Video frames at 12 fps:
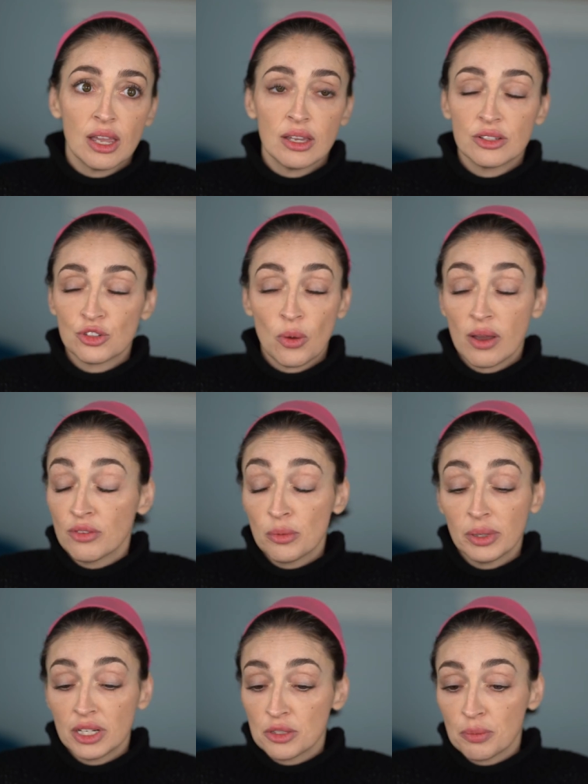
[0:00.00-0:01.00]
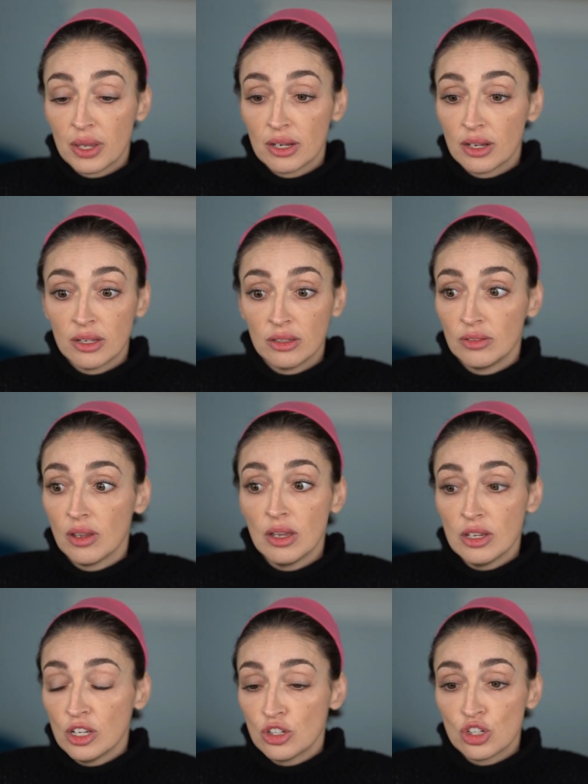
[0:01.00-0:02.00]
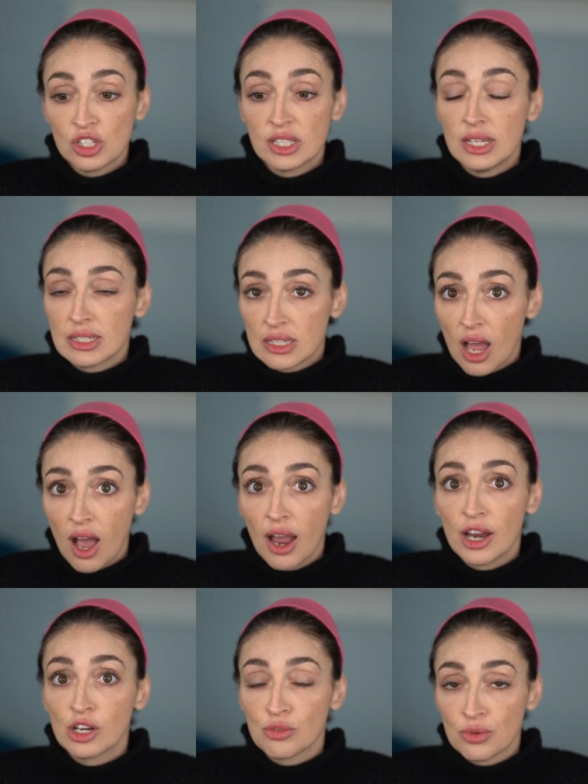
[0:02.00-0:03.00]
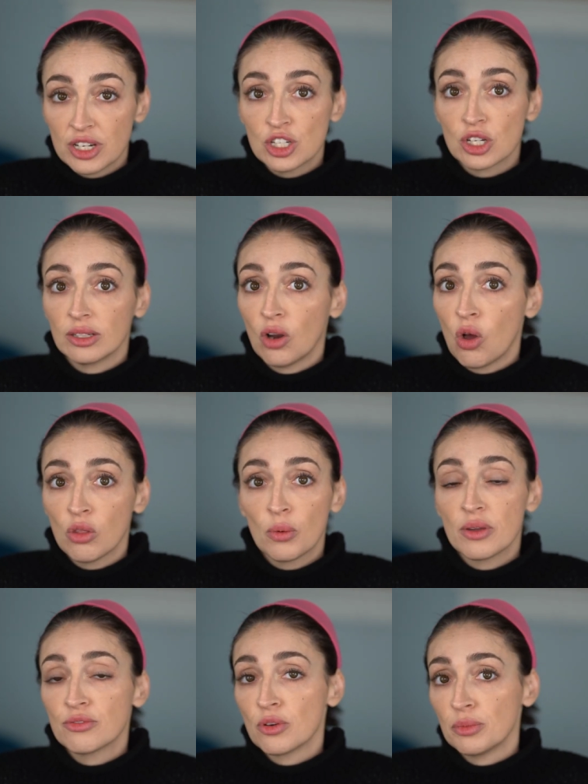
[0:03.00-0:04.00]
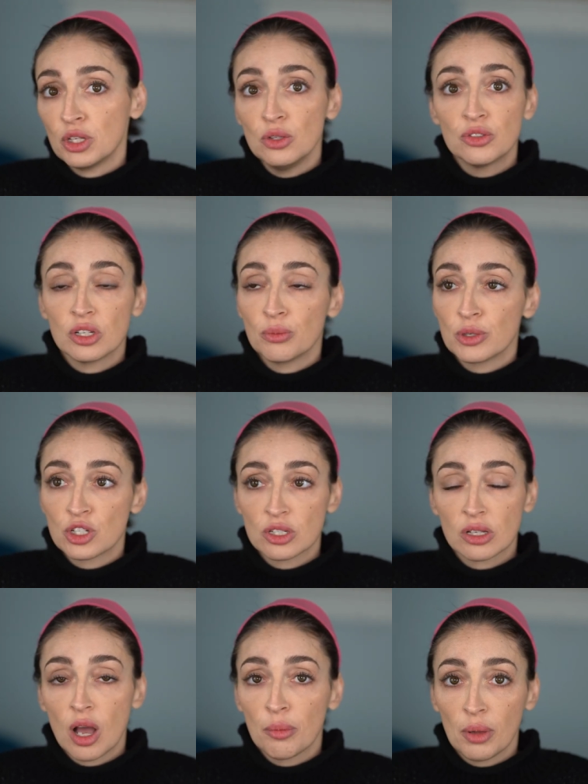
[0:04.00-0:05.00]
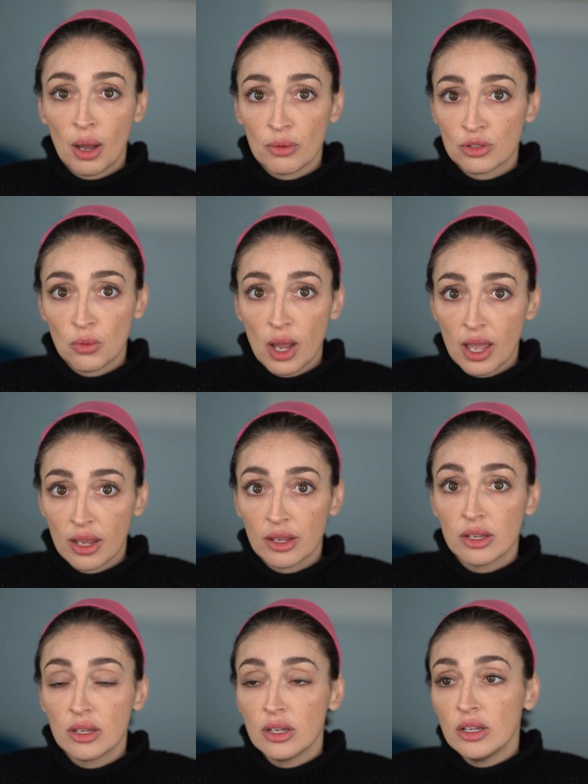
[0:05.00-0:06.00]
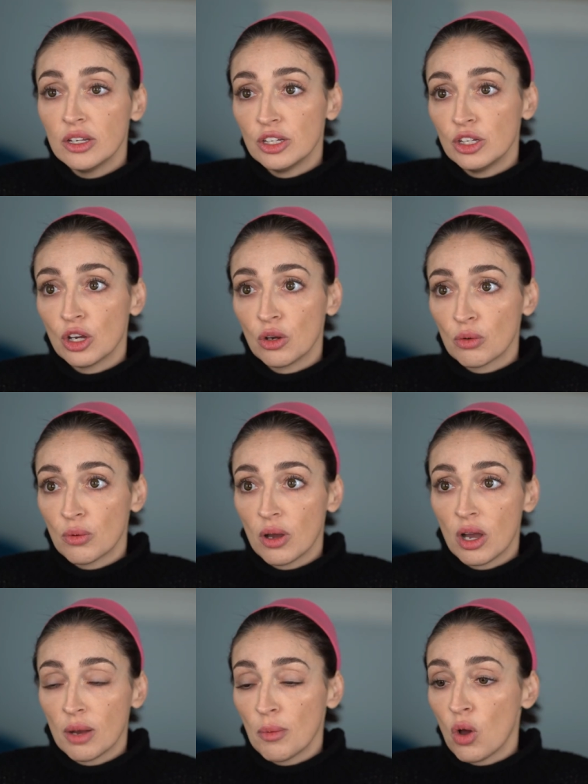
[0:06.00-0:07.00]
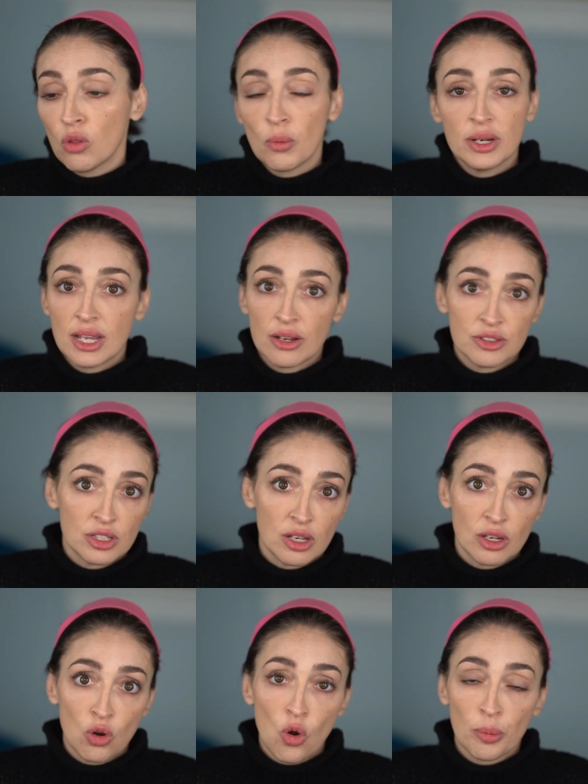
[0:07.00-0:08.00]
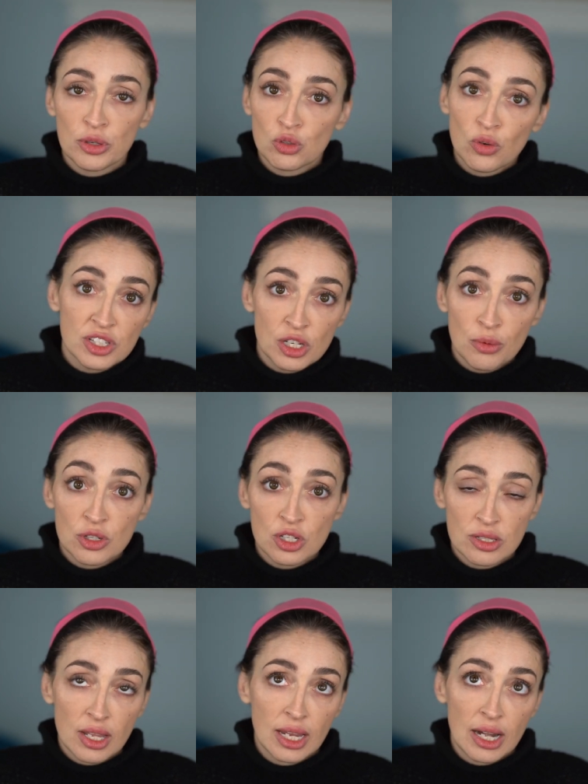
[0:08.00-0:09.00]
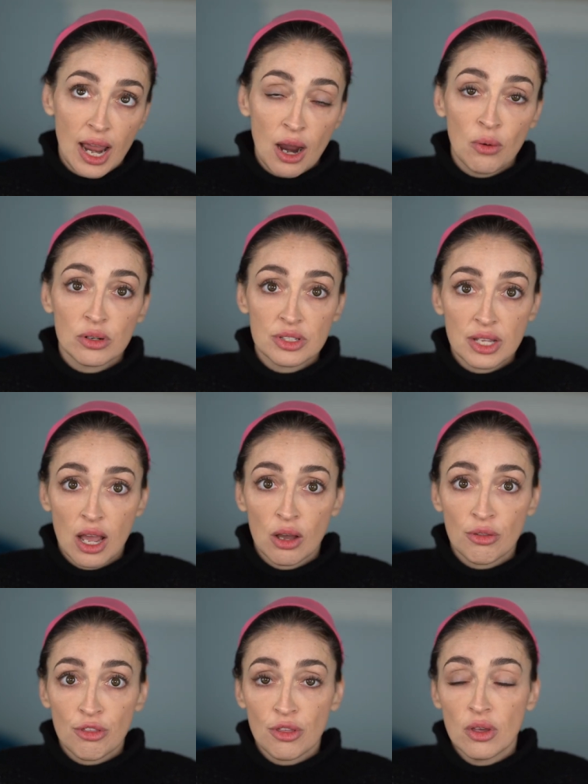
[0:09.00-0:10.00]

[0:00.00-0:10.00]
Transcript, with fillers: And so everybody's been in just the entire region, all the way from Houston, which is a couple hours away, you know, um, all the way down to Corpus Christi, which is like an hour south